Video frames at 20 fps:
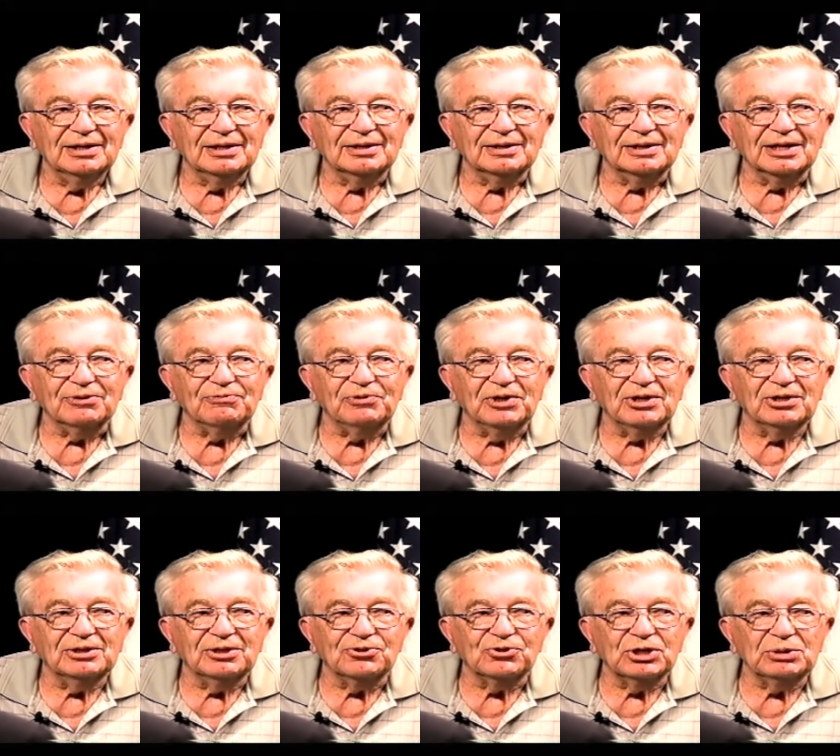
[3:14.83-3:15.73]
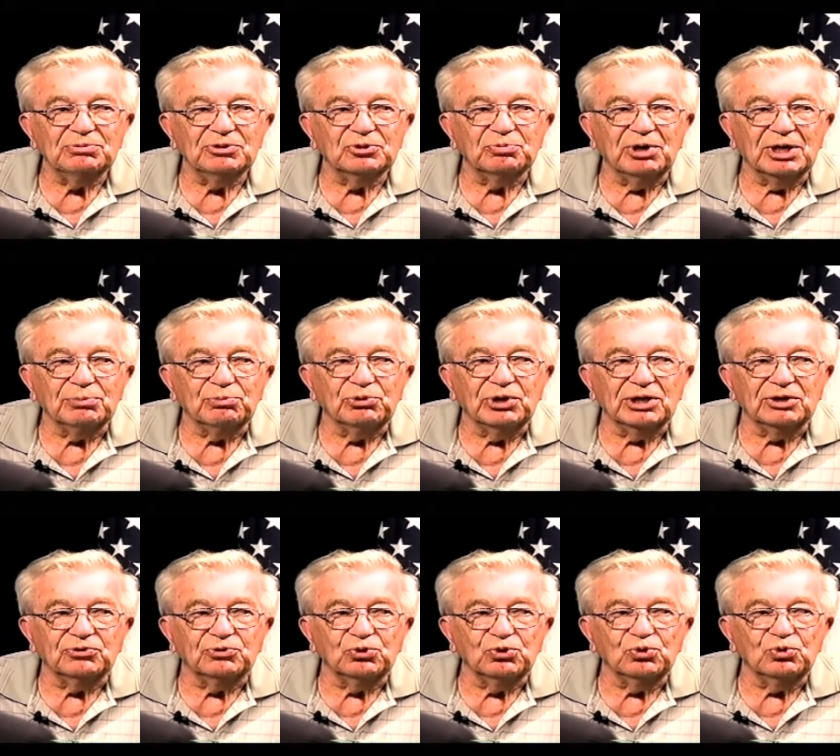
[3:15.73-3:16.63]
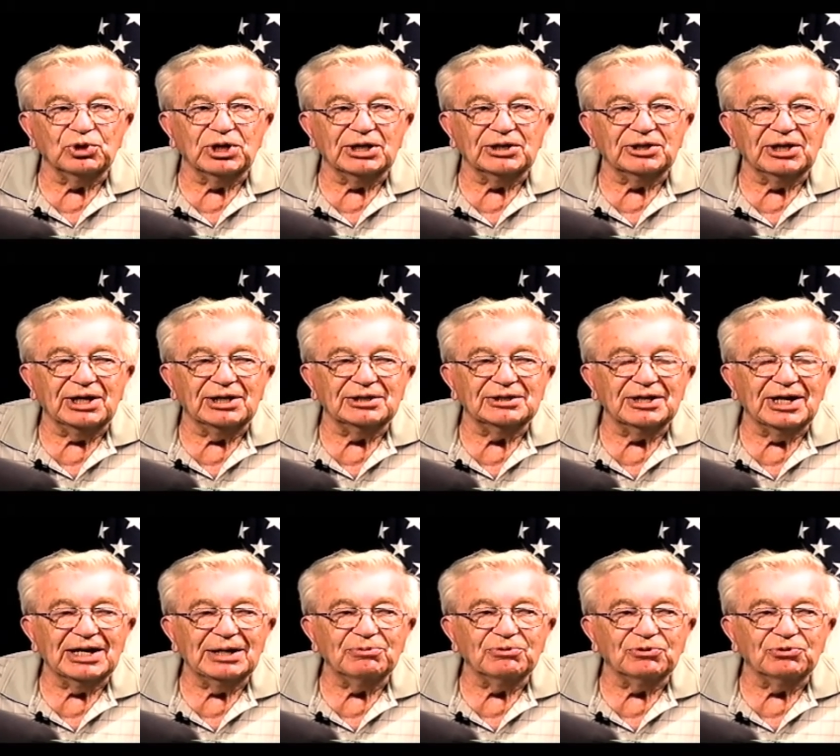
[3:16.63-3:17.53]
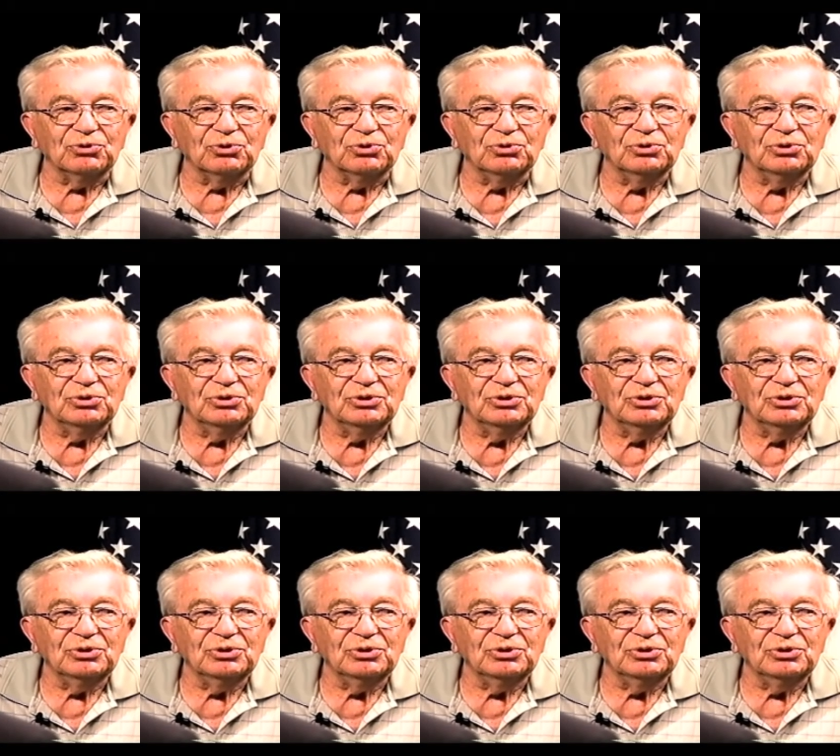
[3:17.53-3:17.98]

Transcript: they figured the Germans might break through at that time, so